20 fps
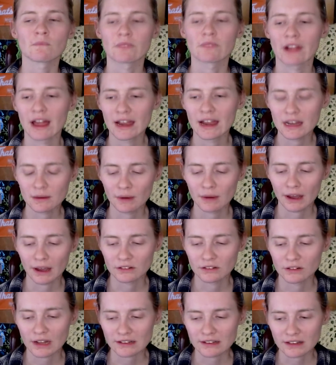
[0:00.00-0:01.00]
Anyway,
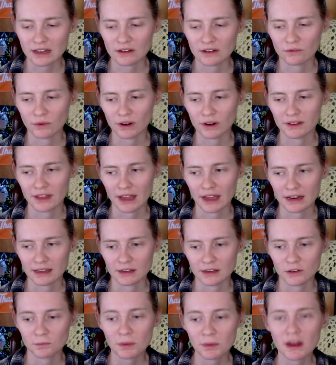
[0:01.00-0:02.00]
so that's kind of where that
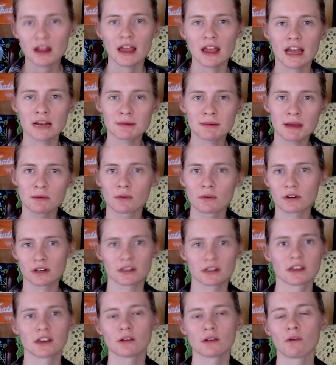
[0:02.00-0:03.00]
is. But anime will
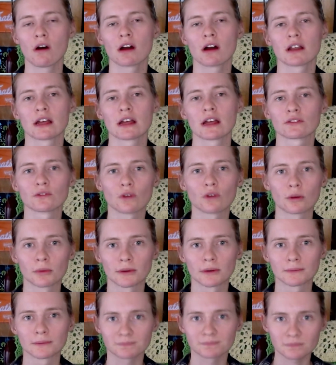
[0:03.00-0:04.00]
continue on as
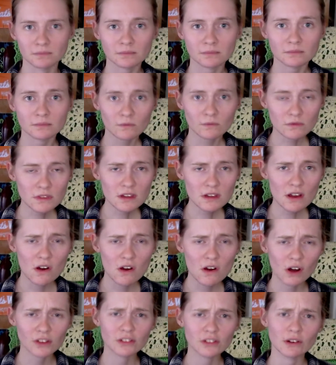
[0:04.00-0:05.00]
normal.
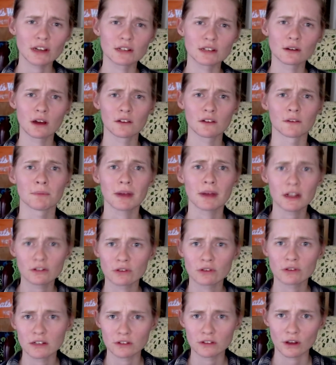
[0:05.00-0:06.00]
Also, I do have a
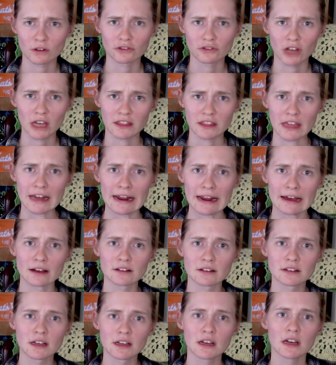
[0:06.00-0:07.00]
Patreon, so go check that
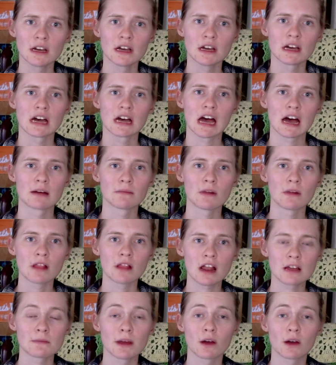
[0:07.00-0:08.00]
out. Um, a
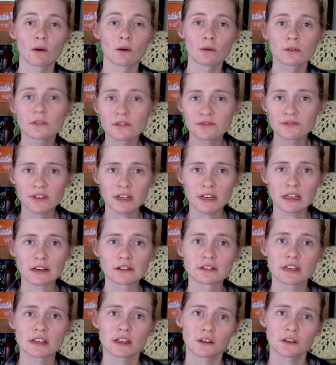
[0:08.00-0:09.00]
lot of my older
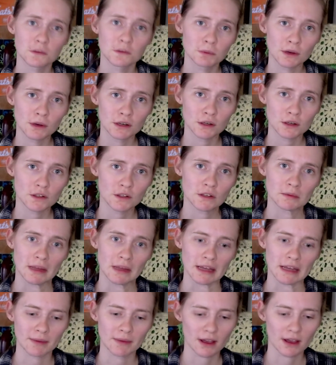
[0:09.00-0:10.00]
videos that used to be on YouTube,
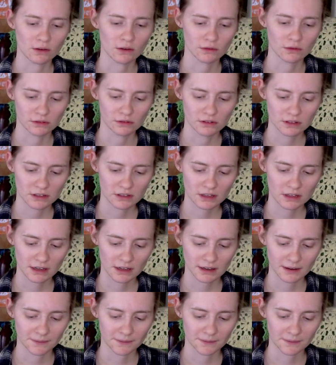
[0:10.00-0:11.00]
like my old
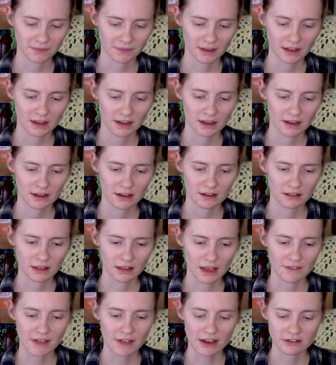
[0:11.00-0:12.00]
um,
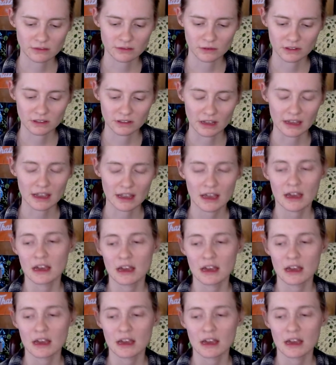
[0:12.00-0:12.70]
live action ones like